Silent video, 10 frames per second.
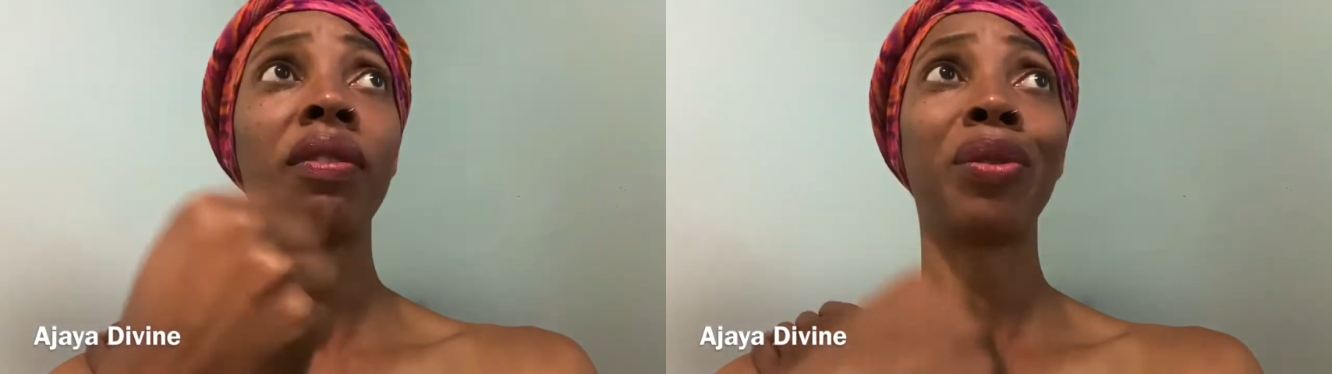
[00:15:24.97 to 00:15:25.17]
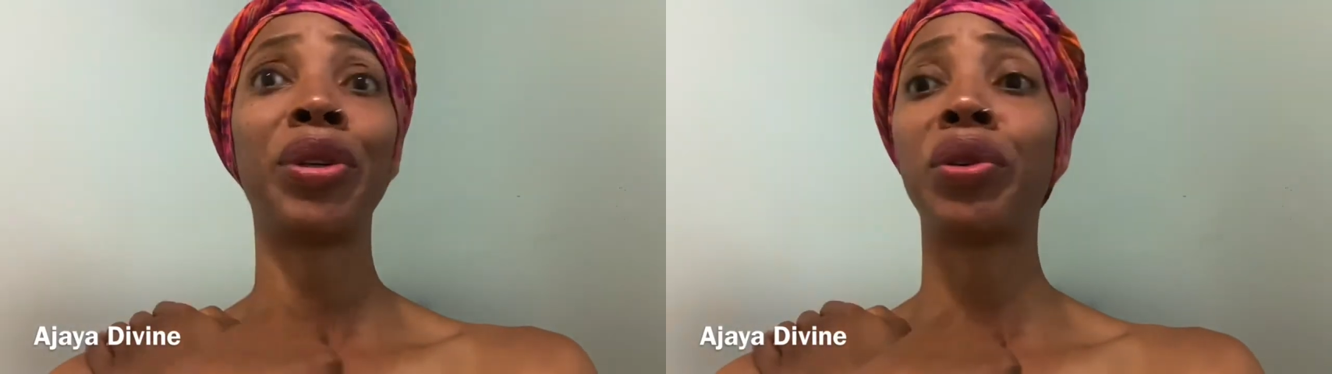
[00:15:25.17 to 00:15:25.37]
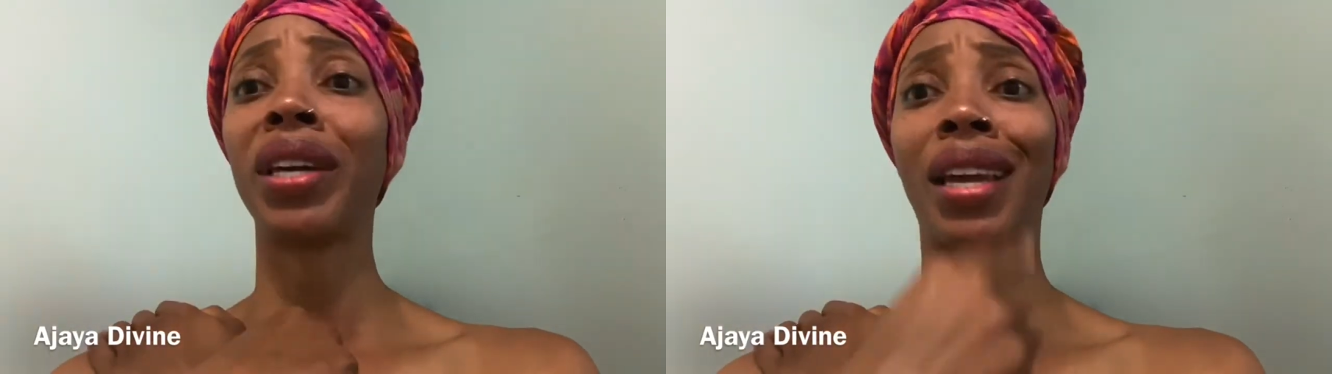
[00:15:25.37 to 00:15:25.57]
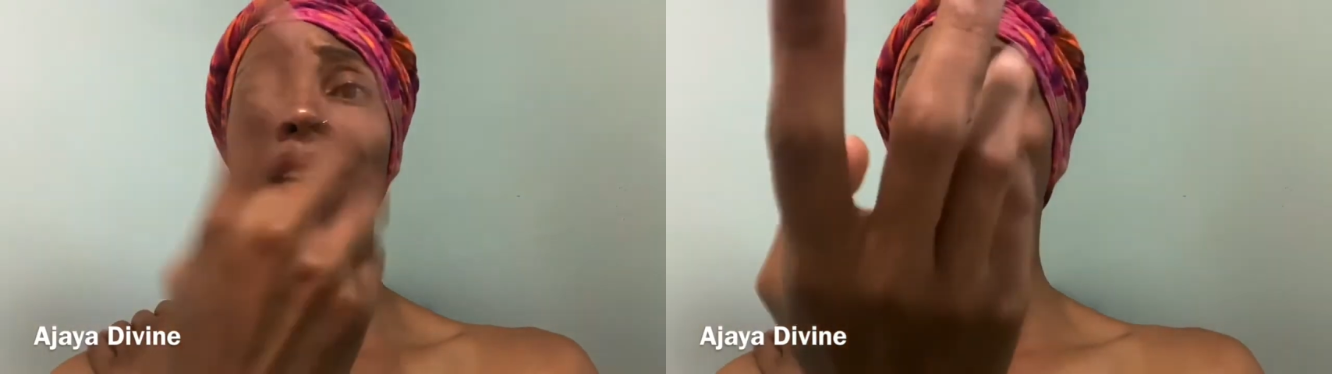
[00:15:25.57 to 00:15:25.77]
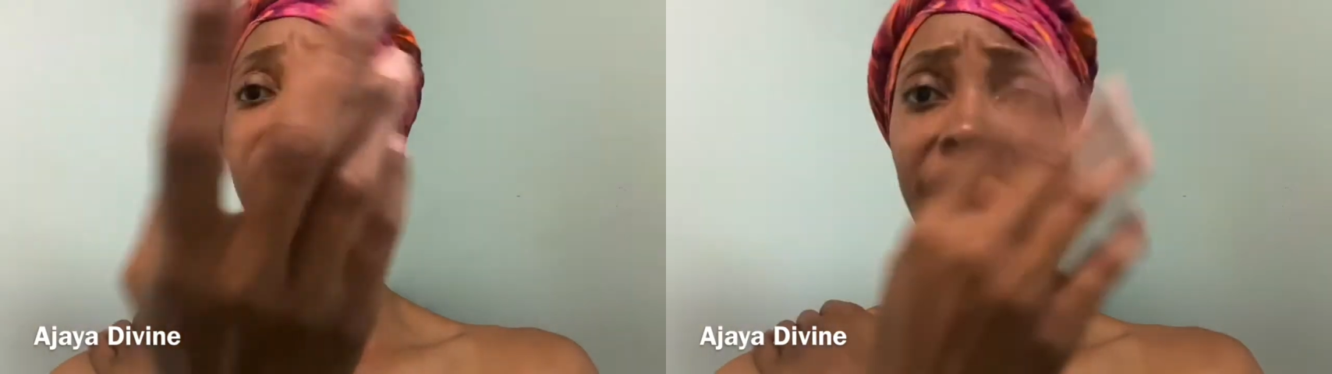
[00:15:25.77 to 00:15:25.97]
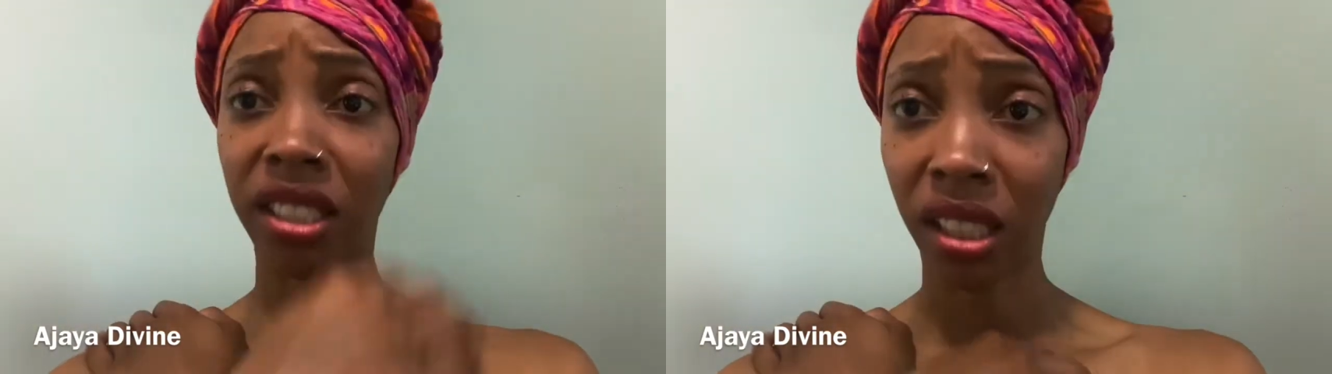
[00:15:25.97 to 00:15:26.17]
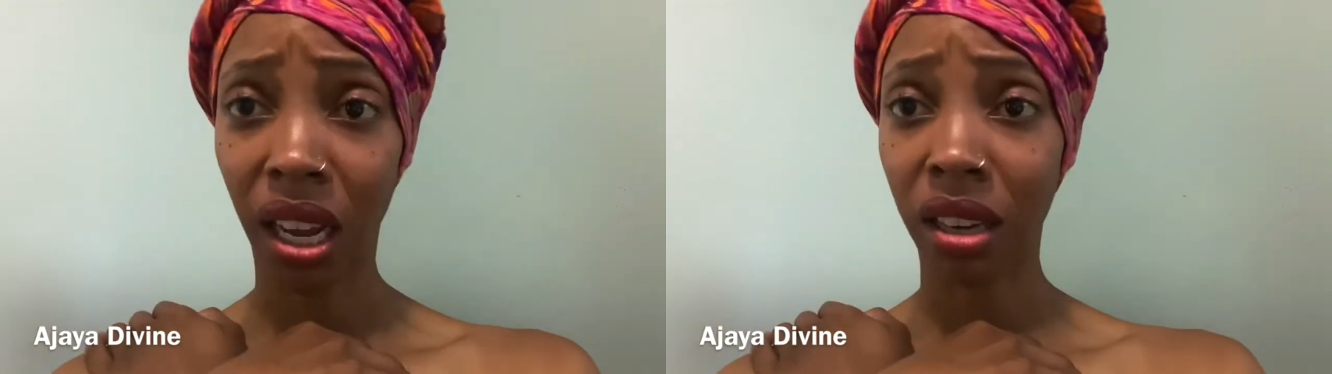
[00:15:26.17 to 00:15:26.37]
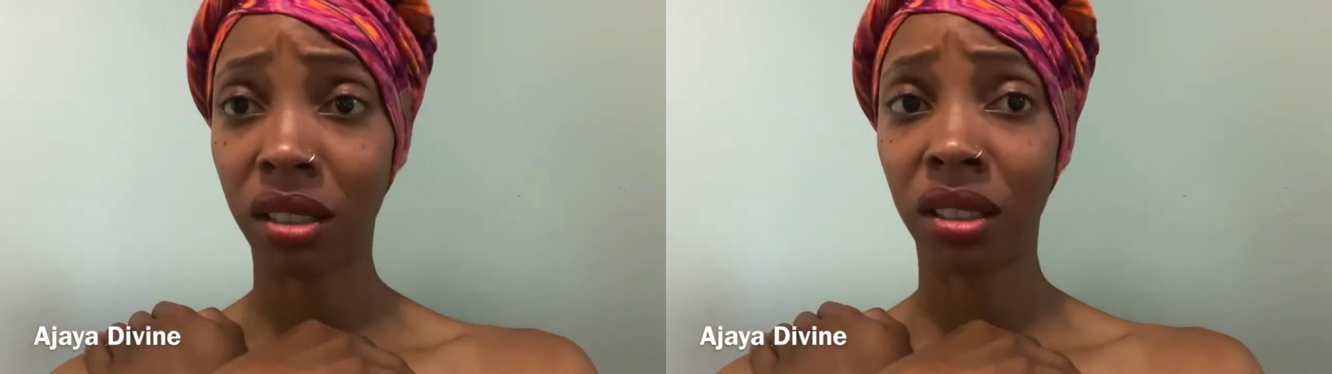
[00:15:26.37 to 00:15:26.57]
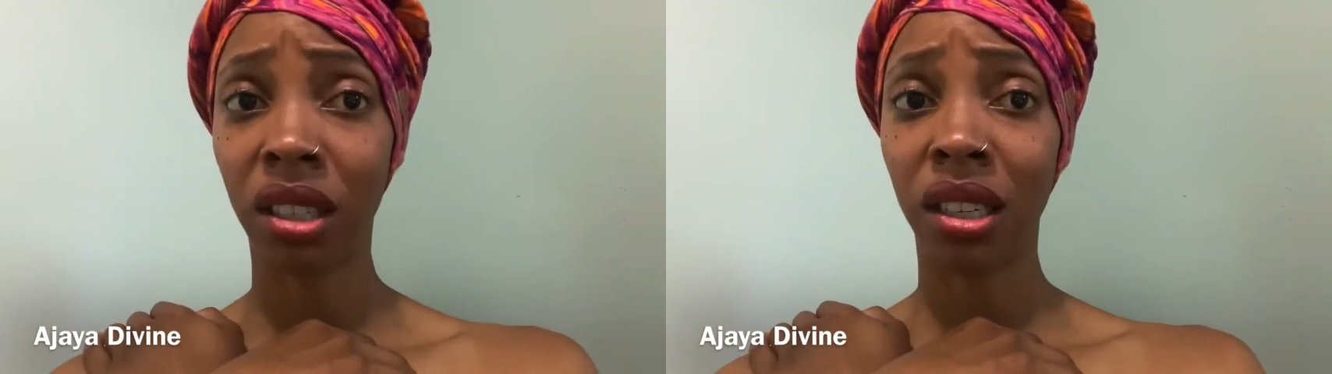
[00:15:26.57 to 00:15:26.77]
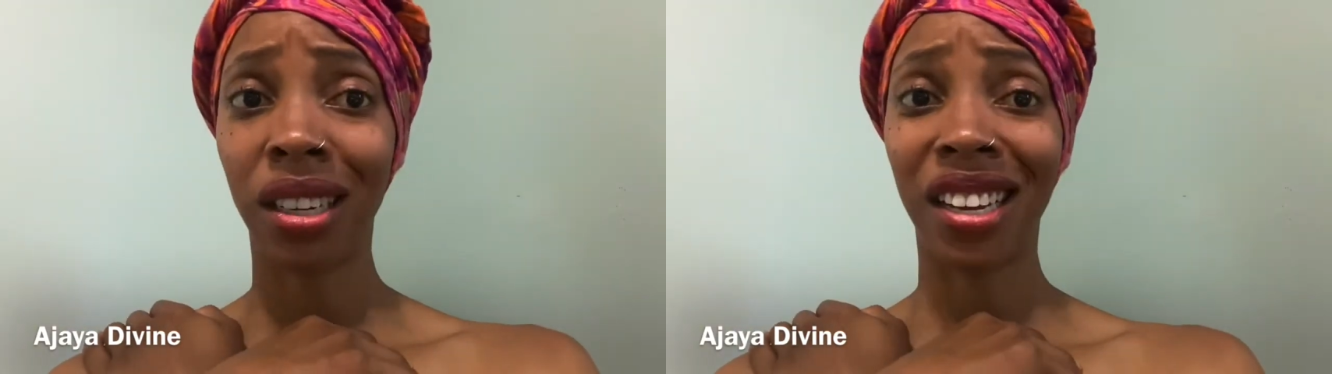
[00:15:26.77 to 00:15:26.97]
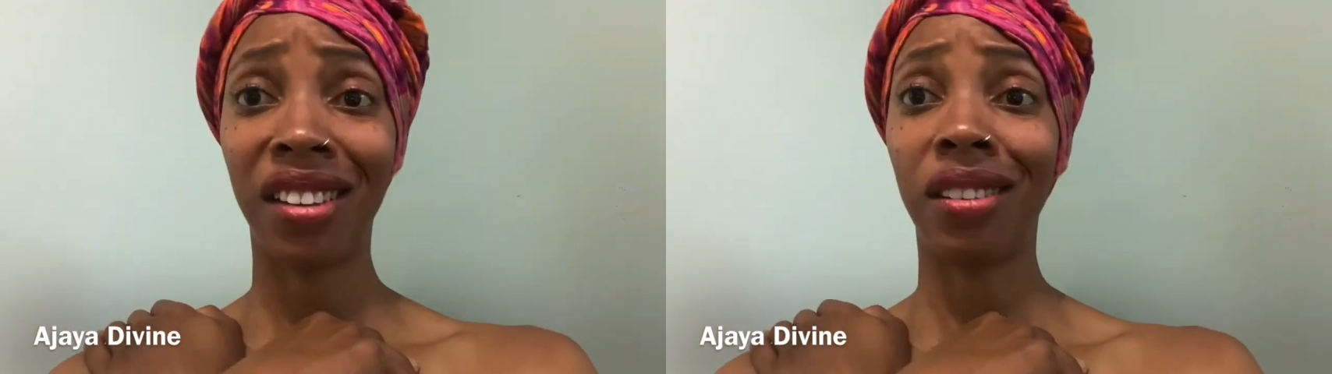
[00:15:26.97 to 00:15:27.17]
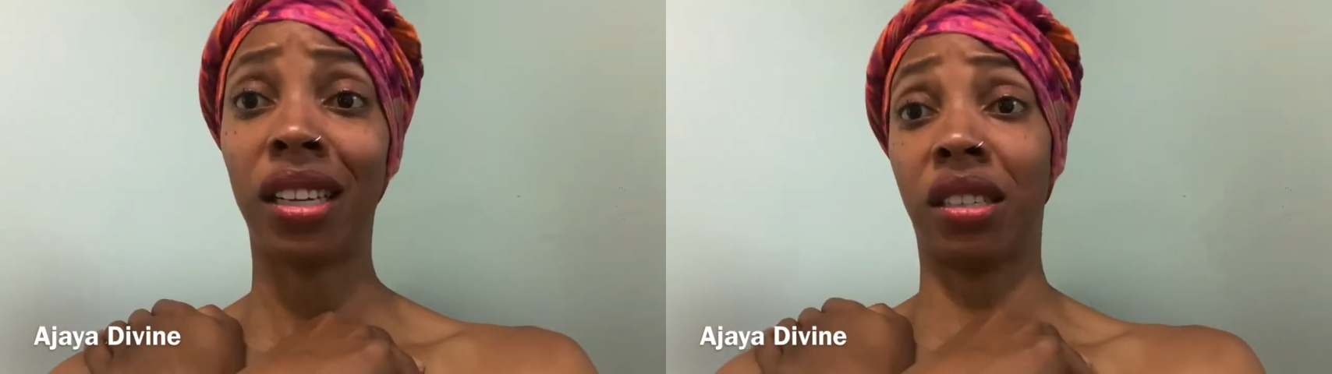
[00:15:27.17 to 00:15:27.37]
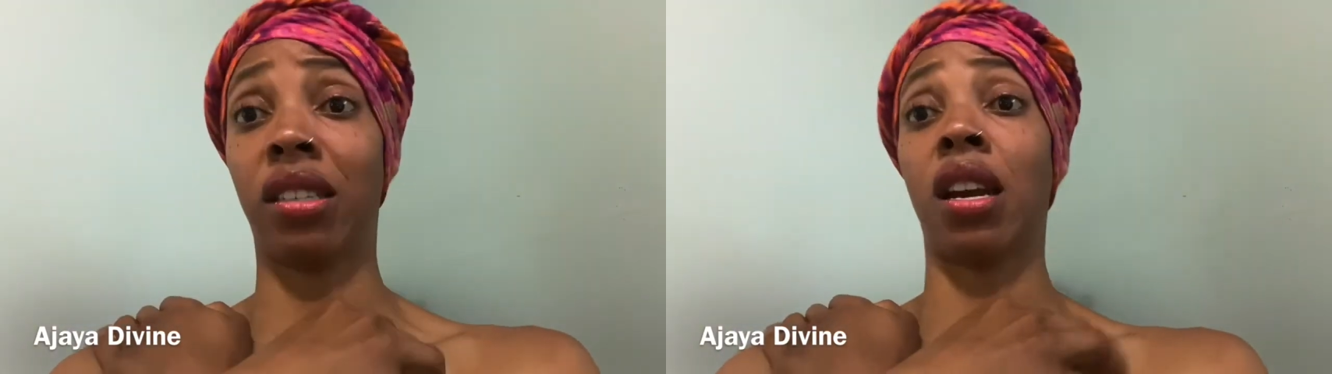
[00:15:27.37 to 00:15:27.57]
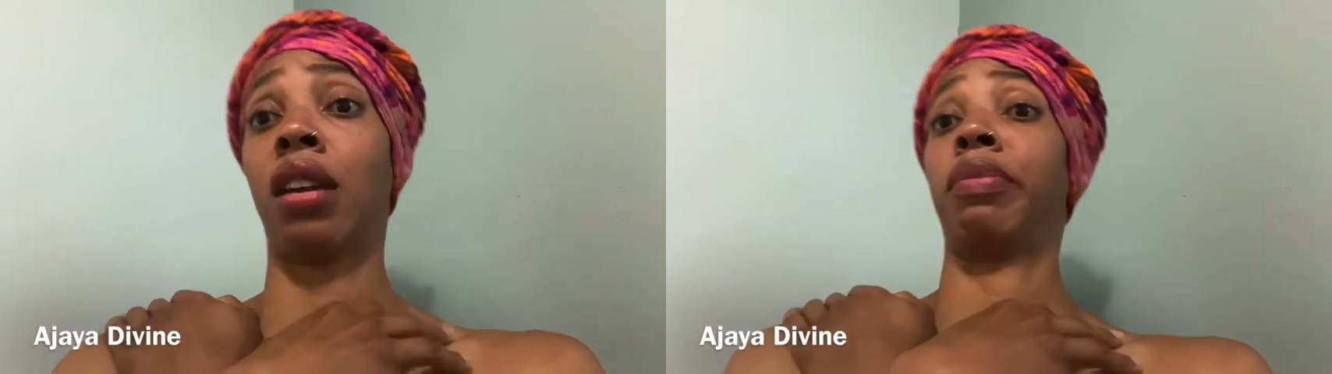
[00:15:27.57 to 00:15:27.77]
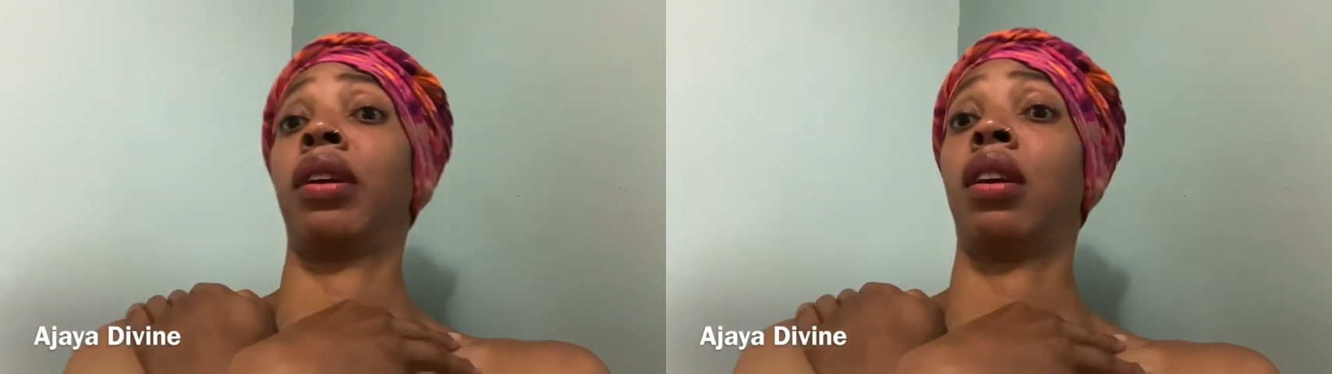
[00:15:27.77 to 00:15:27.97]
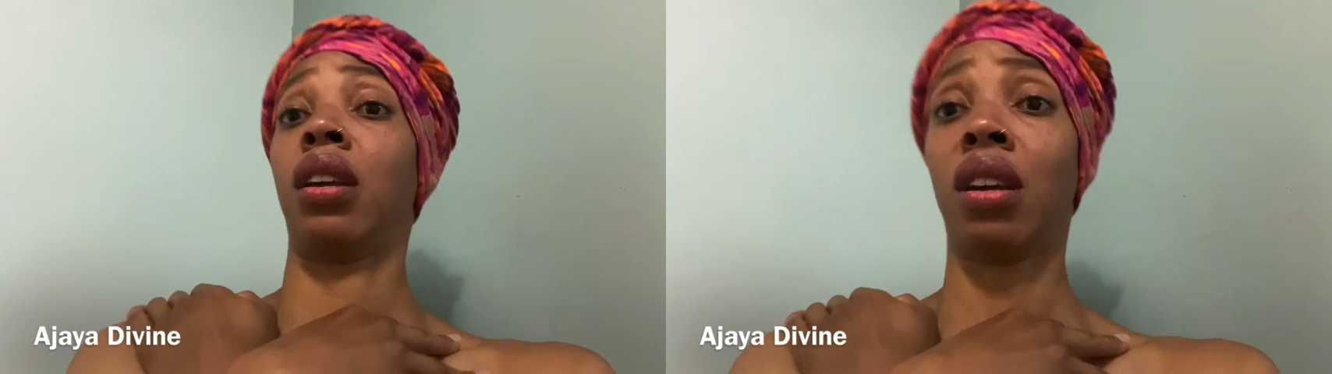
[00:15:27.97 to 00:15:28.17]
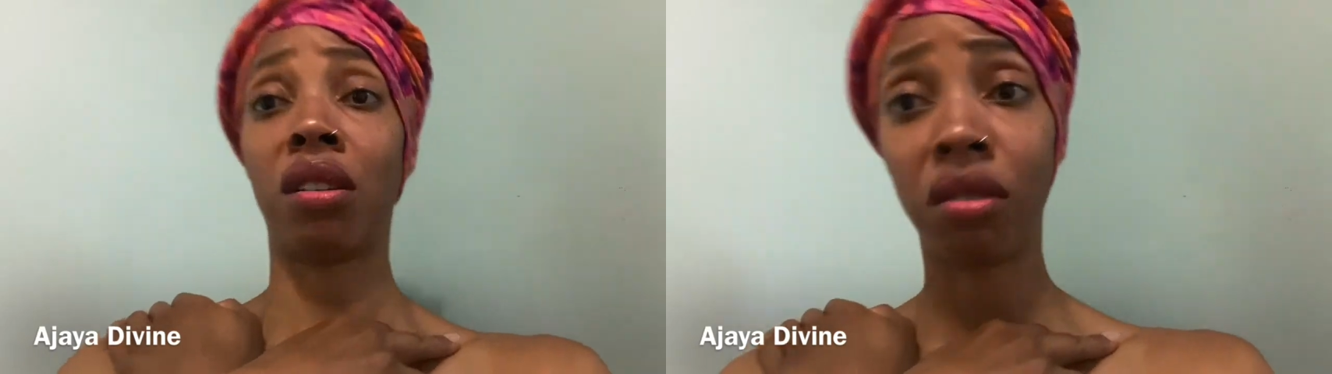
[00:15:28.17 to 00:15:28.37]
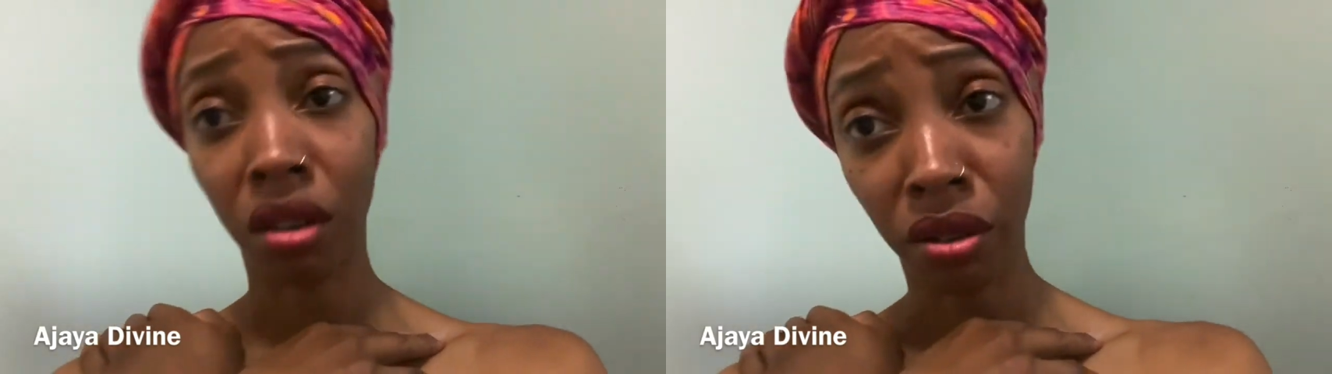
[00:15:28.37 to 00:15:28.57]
when you get like a collection letter and you're like, shit, I ain't paying that, I don't know